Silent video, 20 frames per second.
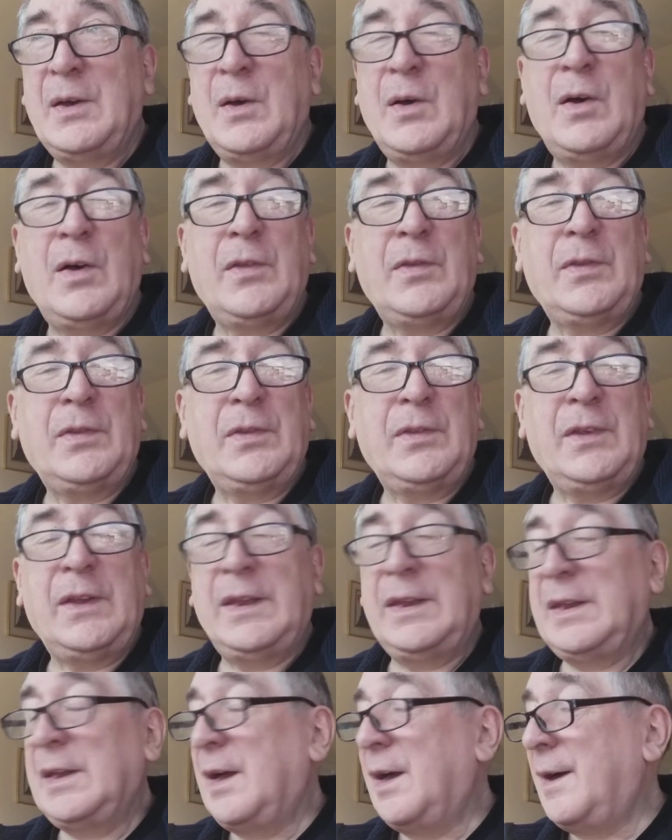on
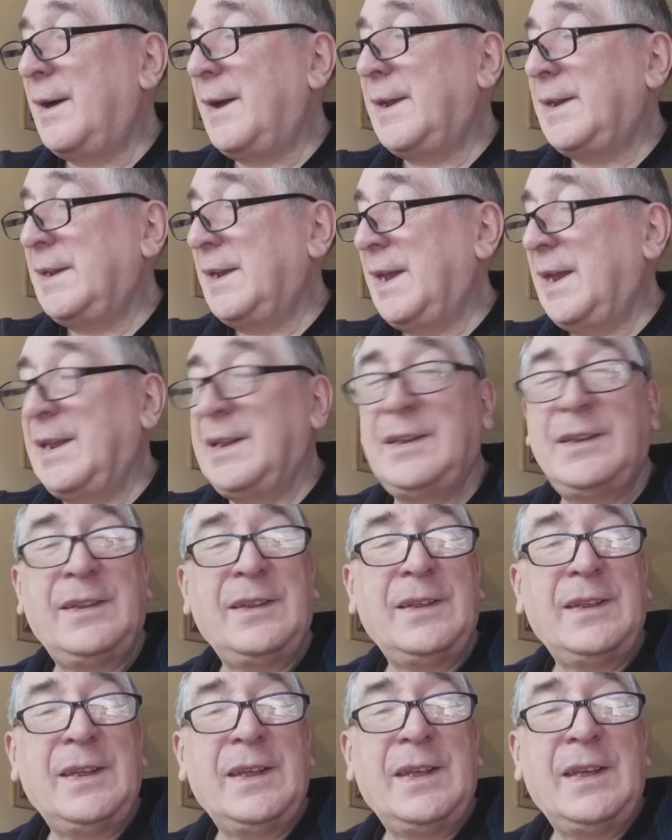the
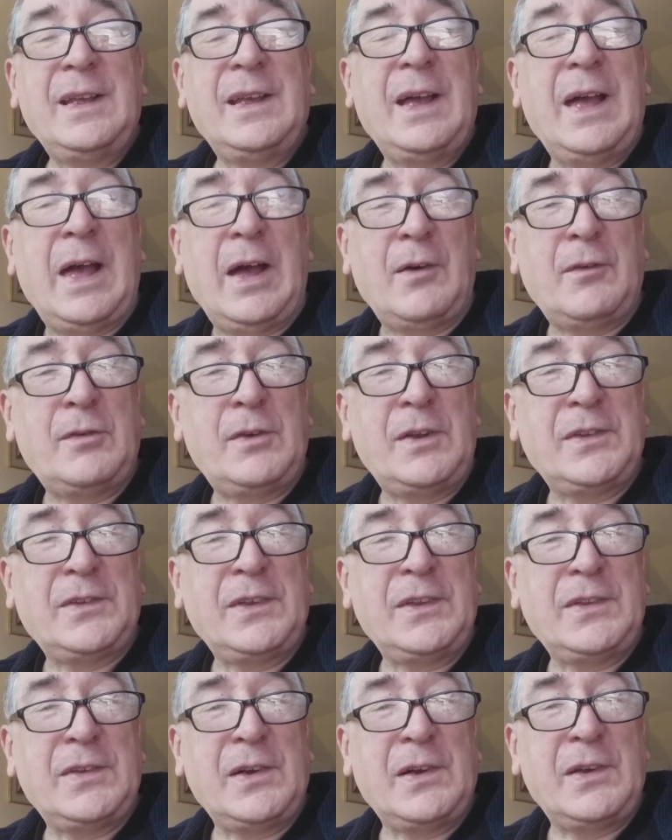high-end Alvarez
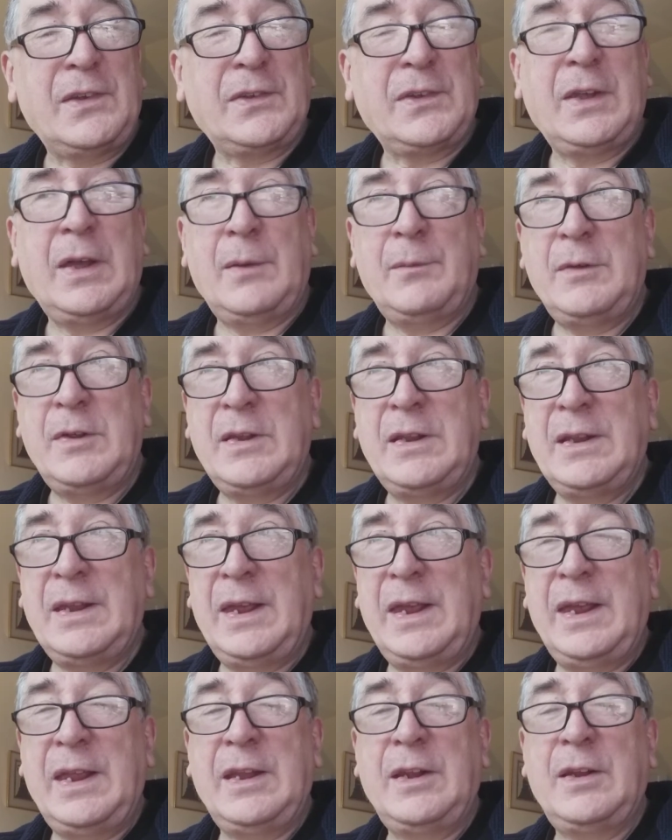guitars coming
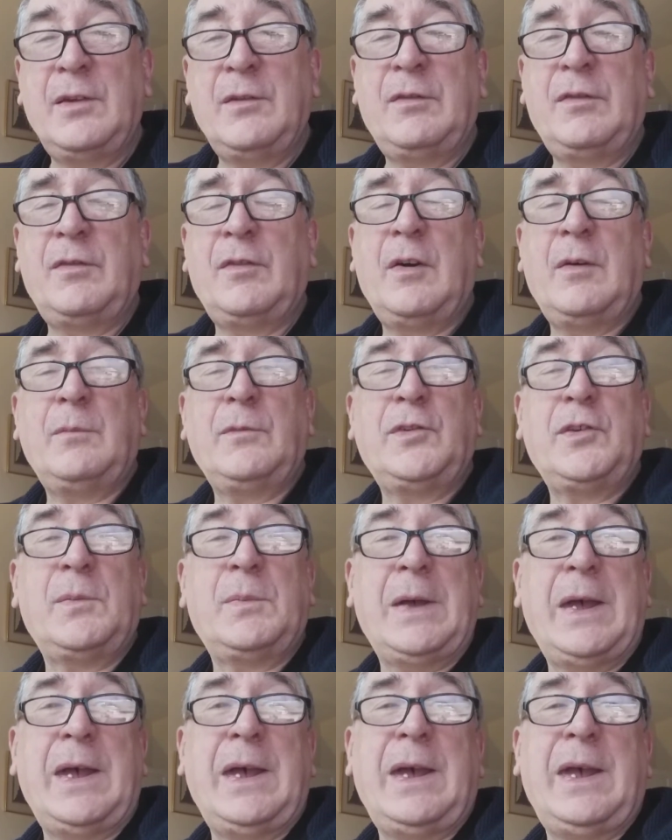in from
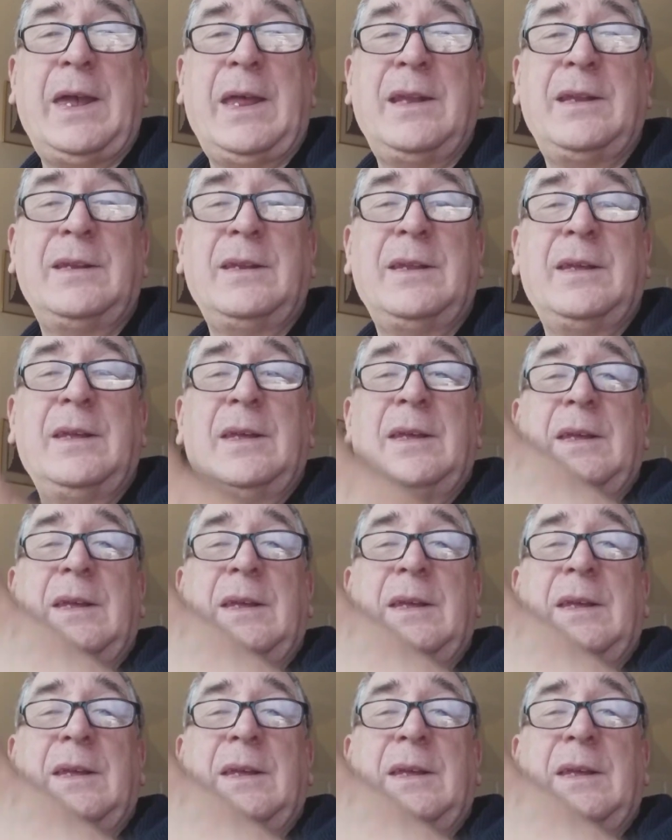Japan.